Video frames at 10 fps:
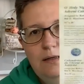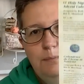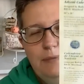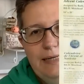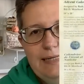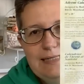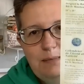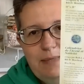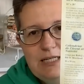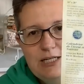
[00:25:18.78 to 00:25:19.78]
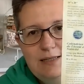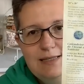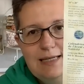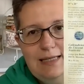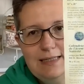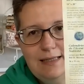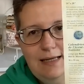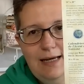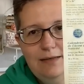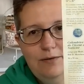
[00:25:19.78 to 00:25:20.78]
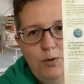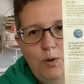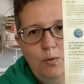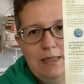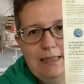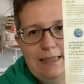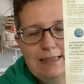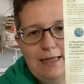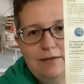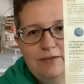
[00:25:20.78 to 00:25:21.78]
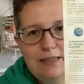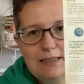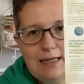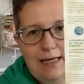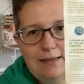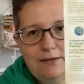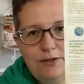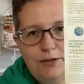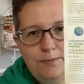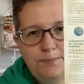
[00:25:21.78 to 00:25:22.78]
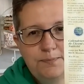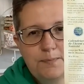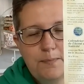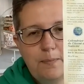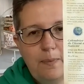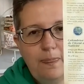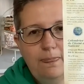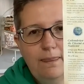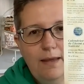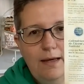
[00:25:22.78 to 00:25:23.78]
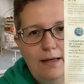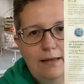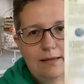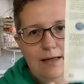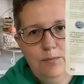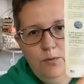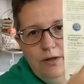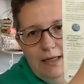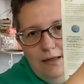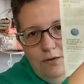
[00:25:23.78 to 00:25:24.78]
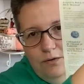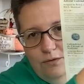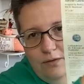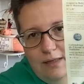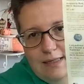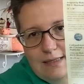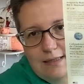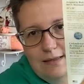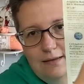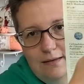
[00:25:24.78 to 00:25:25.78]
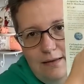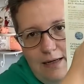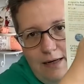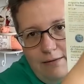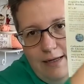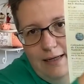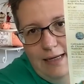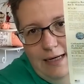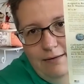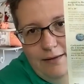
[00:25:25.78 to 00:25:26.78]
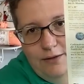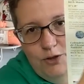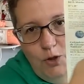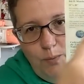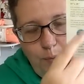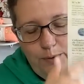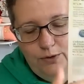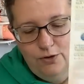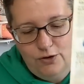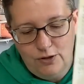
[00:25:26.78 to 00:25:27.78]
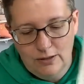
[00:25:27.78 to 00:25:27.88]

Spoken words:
my Dimensions kit, the Oh Holy Night Advent calendar. And I'm working on this area here at the top now.